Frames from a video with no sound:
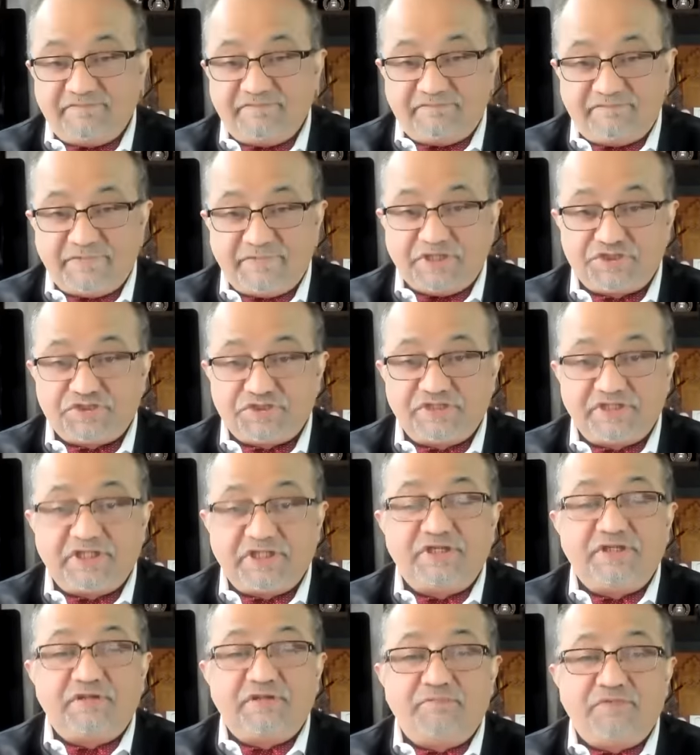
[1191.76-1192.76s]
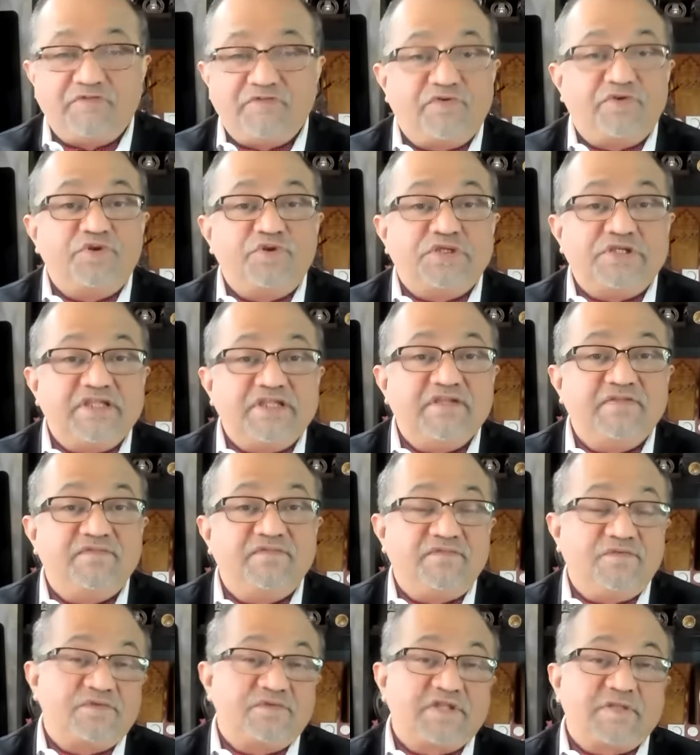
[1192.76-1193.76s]
make sure that before you leave,
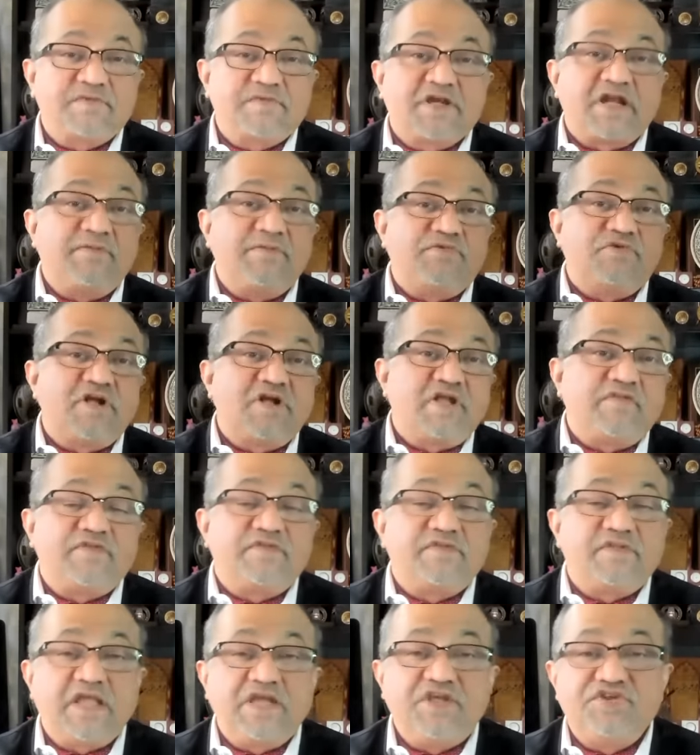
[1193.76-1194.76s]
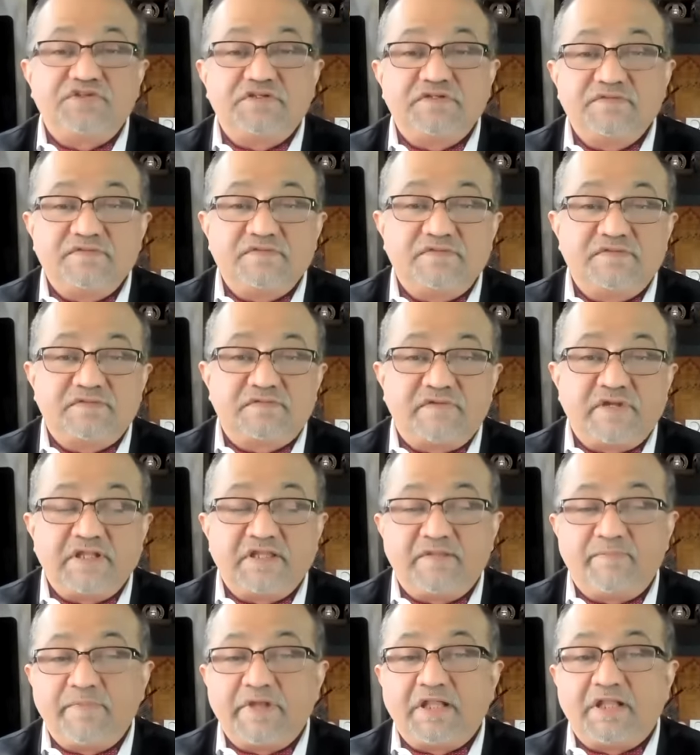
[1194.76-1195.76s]
you subscribe to Conversations, ring
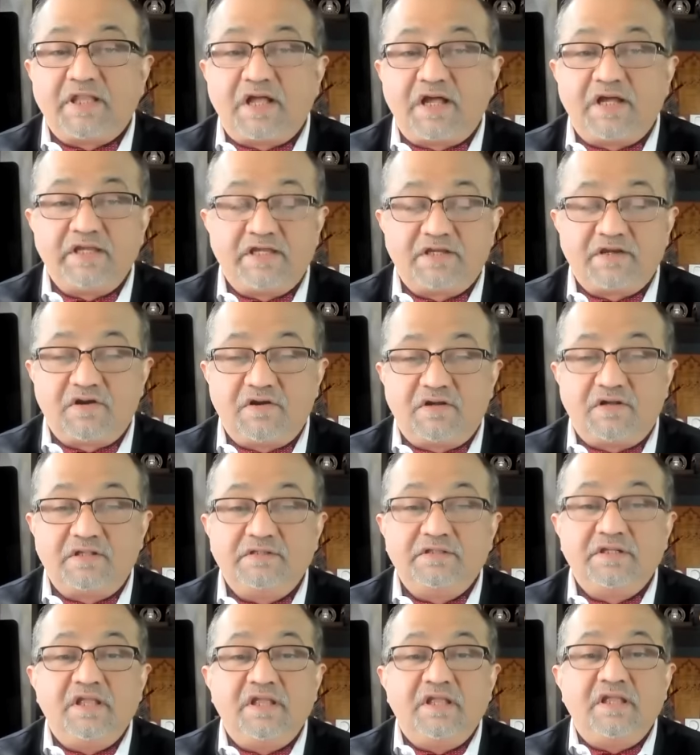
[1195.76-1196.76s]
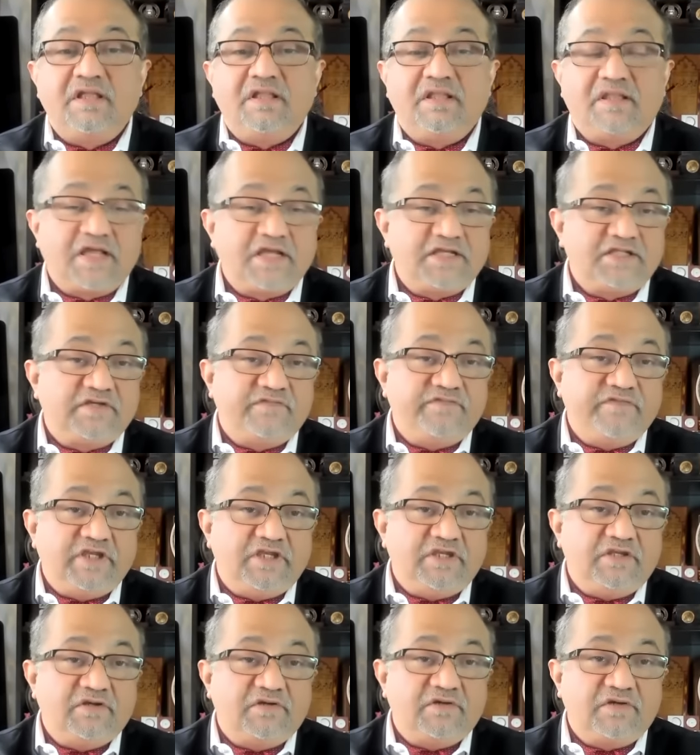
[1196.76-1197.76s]
the bell icon, like the
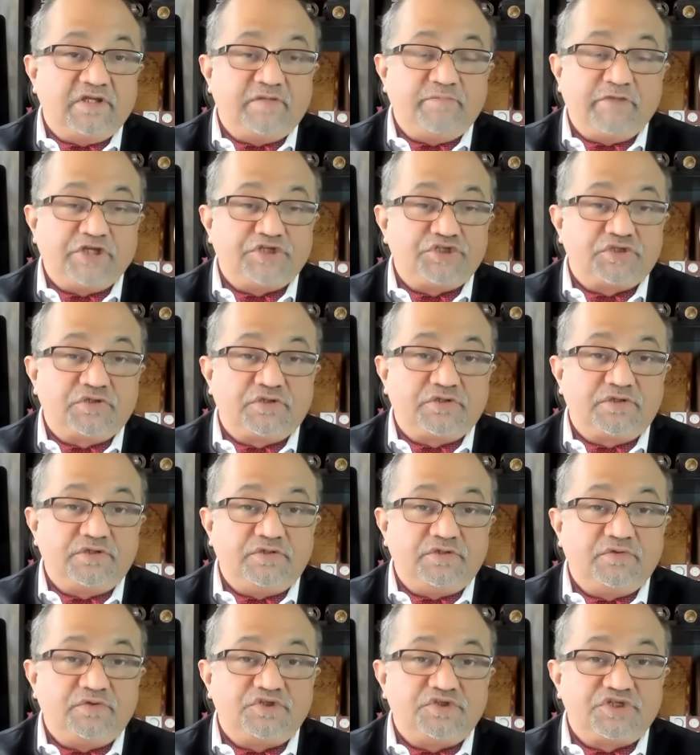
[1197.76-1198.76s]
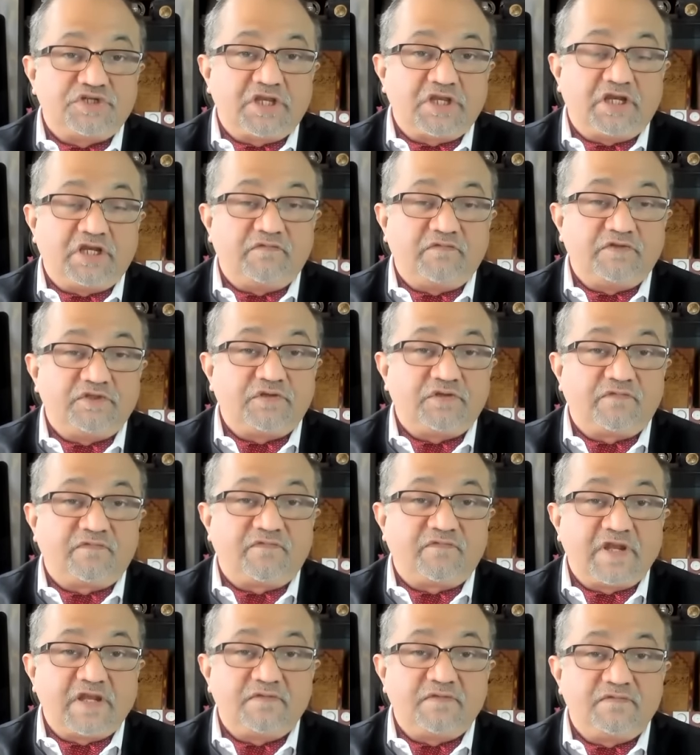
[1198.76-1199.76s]
video and make sure you share it with your
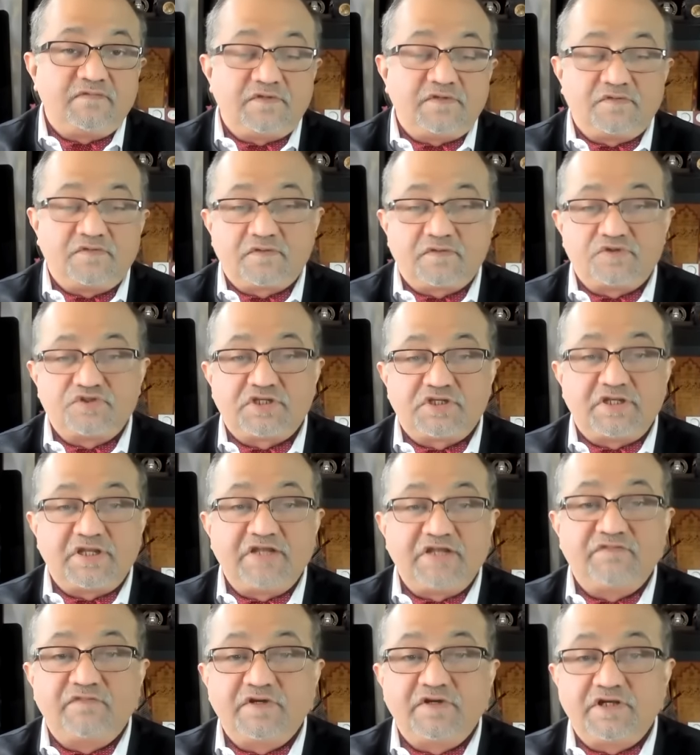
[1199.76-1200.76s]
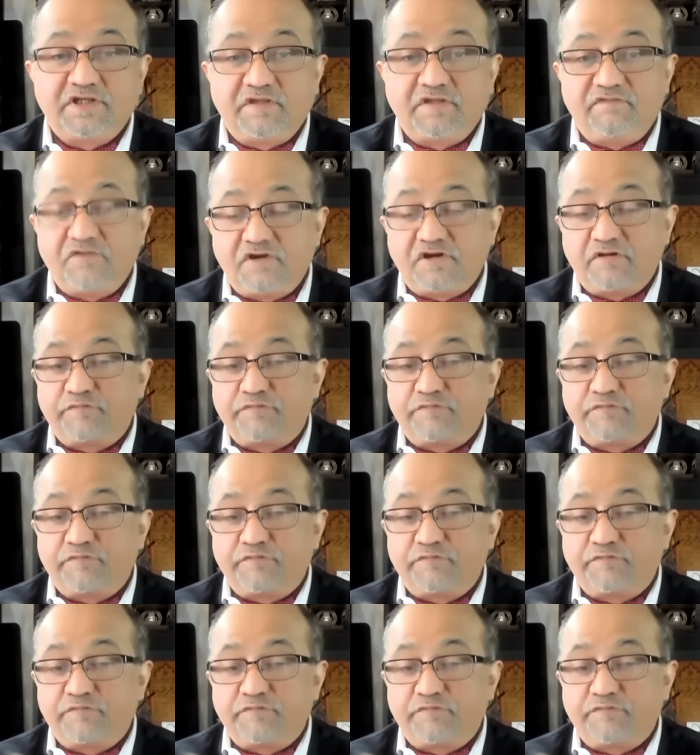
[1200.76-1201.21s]
friends, your social network, if you're a